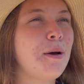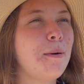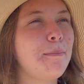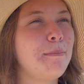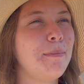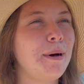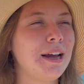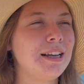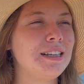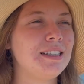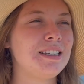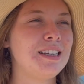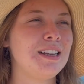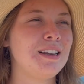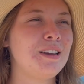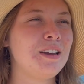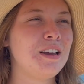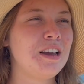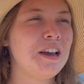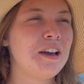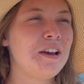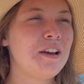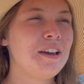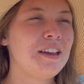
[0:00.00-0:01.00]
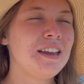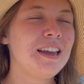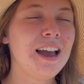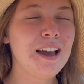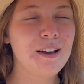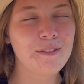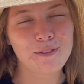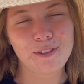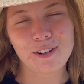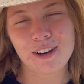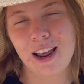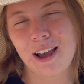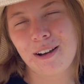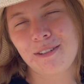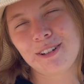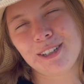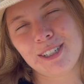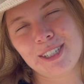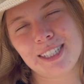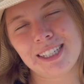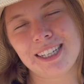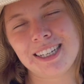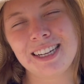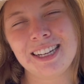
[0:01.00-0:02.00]
But yeah, for now we're
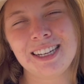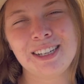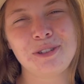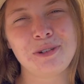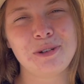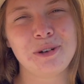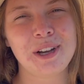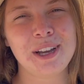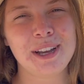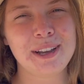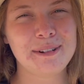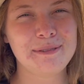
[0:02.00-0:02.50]
just gonna enjoy.